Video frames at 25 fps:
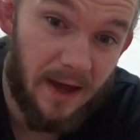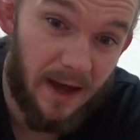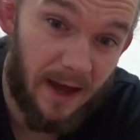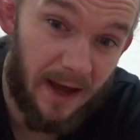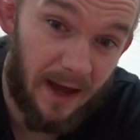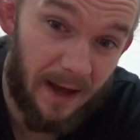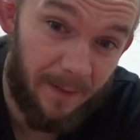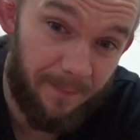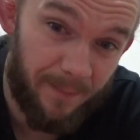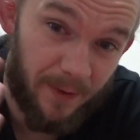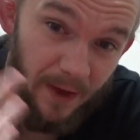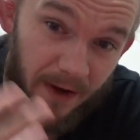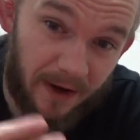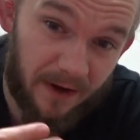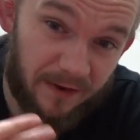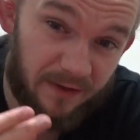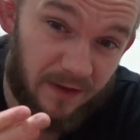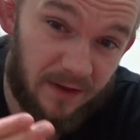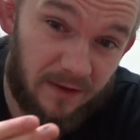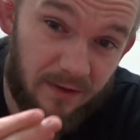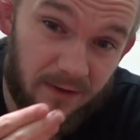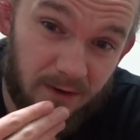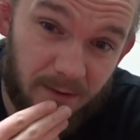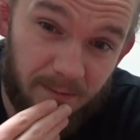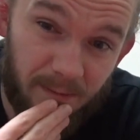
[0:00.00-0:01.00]
um, and I
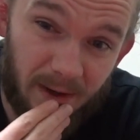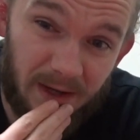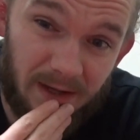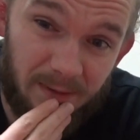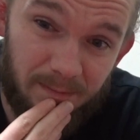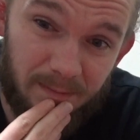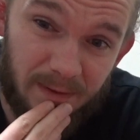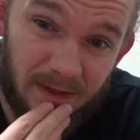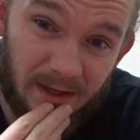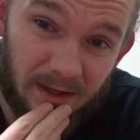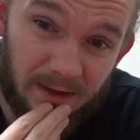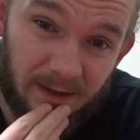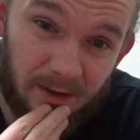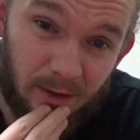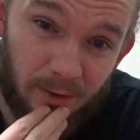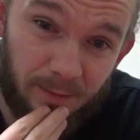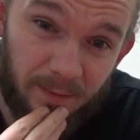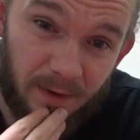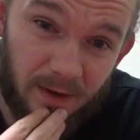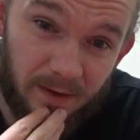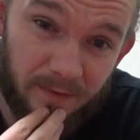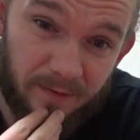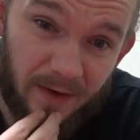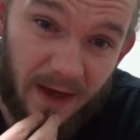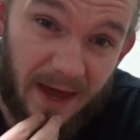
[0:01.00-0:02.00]
think there might be a little
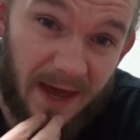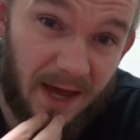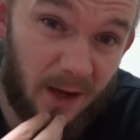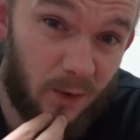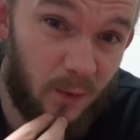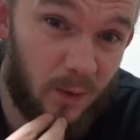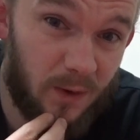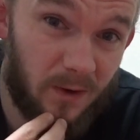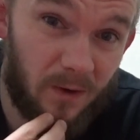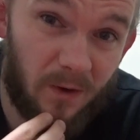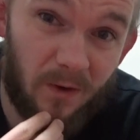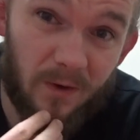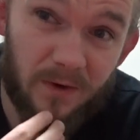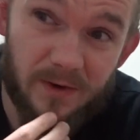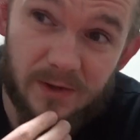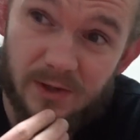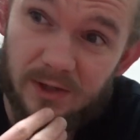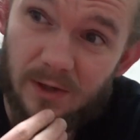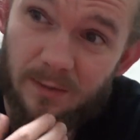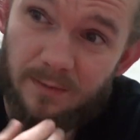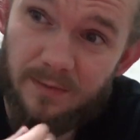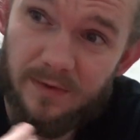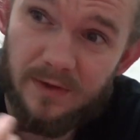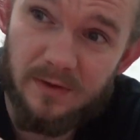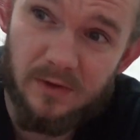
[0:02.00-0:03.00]
bit of Equinox or
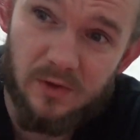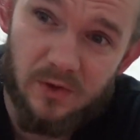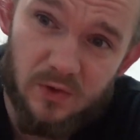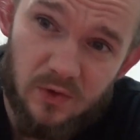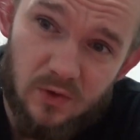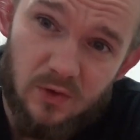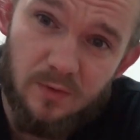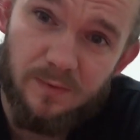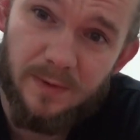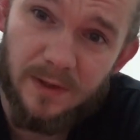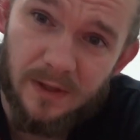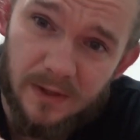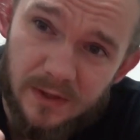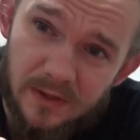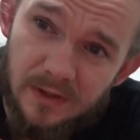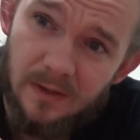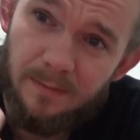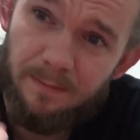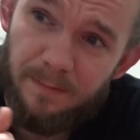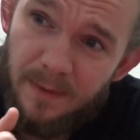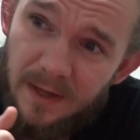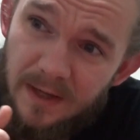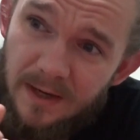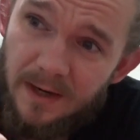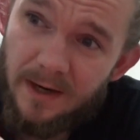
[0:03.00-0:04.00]
something too, because the
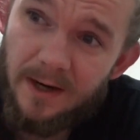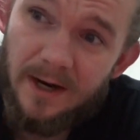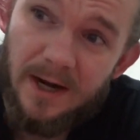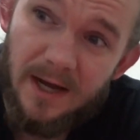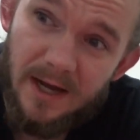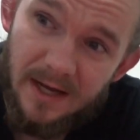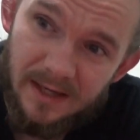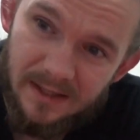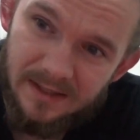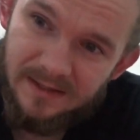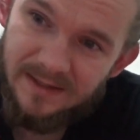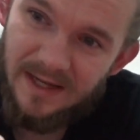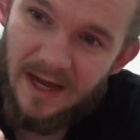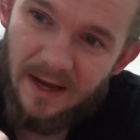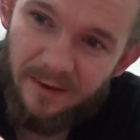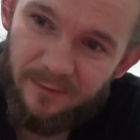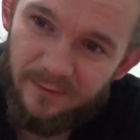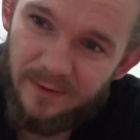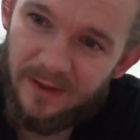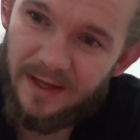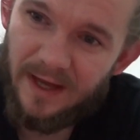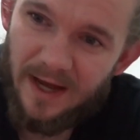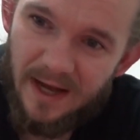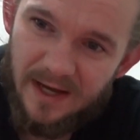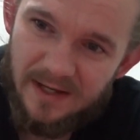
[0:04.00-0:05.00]
beer
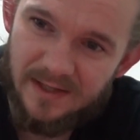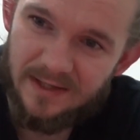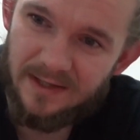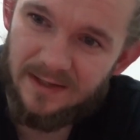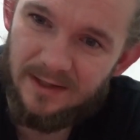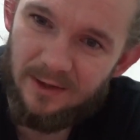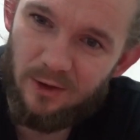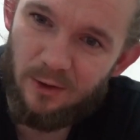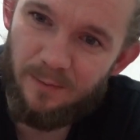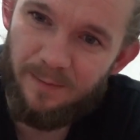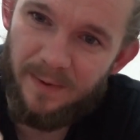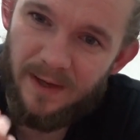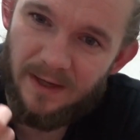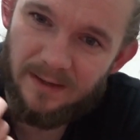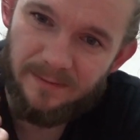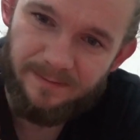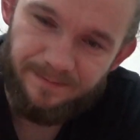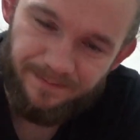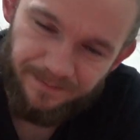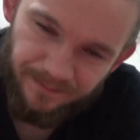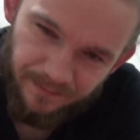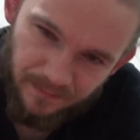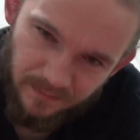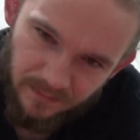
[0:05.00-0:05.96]
definitely has a little bit